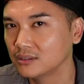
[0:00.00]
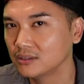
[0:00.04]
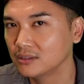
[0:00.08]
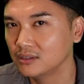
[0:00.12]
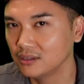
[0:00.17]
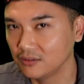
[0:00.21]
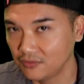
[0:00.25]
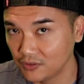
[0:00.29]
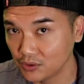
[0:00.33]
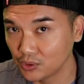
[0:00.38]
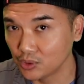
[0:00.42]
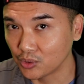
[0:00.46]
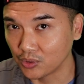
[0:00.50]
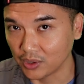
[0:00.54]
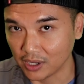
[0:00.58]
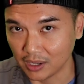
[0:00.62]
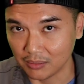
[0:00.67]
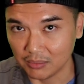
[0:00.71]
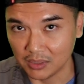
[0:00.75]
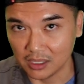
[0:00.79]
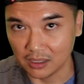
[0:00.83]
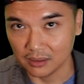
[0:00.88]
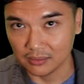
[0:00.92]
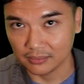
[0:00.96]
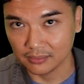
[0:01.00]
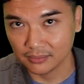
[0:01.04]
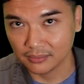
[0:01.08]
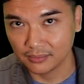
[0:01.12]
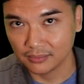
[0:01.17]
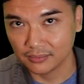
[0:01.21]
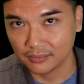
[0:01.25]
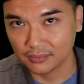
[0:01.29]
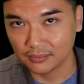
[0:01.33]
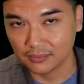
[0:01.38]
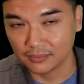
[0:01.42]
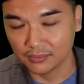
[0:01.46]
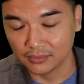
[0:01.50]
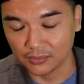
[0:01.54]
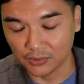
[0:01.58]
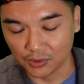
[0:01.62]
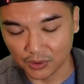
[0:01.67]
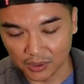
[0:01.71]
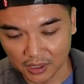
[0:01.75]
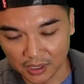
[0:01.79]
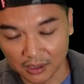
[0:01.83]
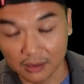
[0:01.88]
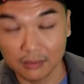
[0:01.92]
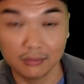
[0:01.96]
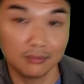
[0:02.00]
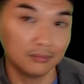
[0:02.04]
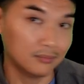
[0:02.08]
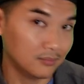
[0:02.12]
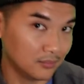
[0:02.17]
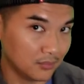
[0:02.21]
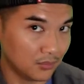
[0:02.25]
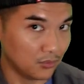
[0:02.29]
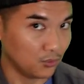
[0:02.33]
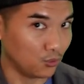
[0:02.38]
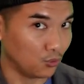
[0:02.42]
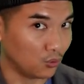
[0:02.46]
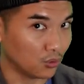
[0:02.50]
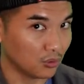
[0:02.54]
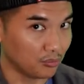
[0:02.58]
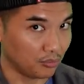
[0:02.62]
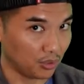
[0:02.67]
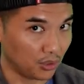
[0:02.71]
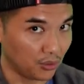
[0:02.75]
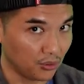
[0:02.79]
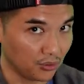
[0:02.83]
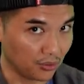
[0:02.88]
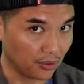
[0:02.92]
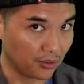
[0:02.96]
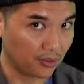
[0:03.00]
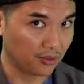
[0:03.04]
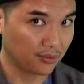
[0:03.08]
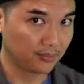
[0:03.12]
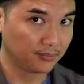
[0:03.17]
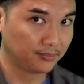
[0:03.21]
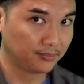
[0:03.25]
if you know what I mean. Okay. Or both.